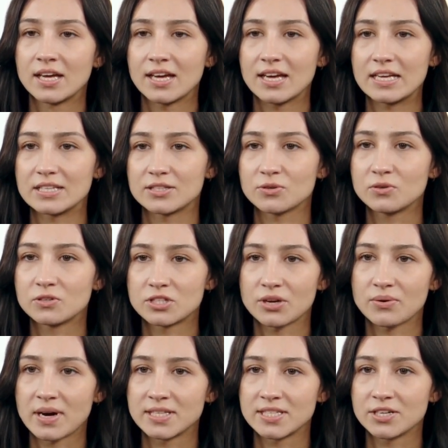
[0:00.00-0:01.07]
It's also
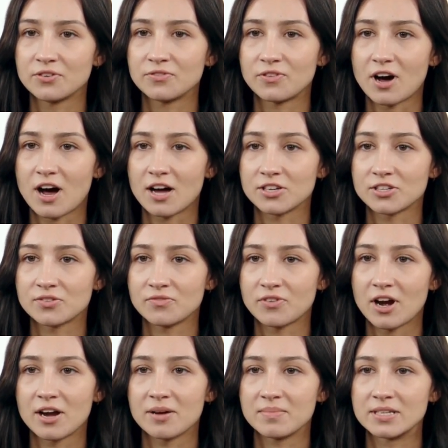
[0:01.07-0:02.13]
ideal for harsh
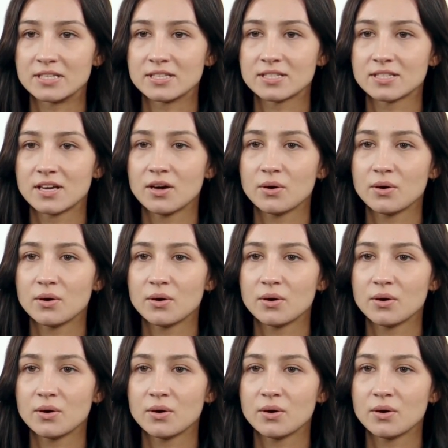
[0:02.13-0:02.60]
environments